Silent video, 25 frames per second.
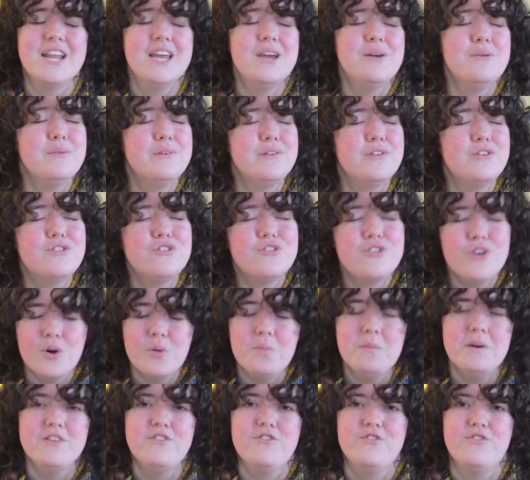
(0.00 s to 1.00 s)
It was so
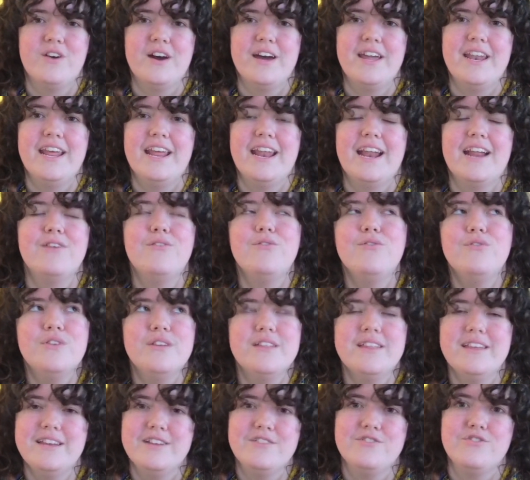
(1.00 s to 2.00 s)
much fun and I
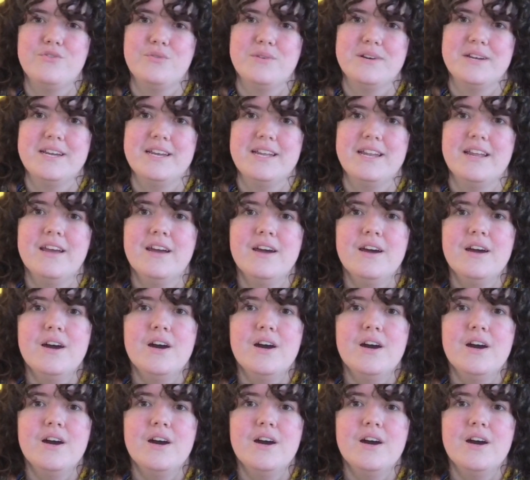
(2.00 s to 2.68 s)
really enjoyed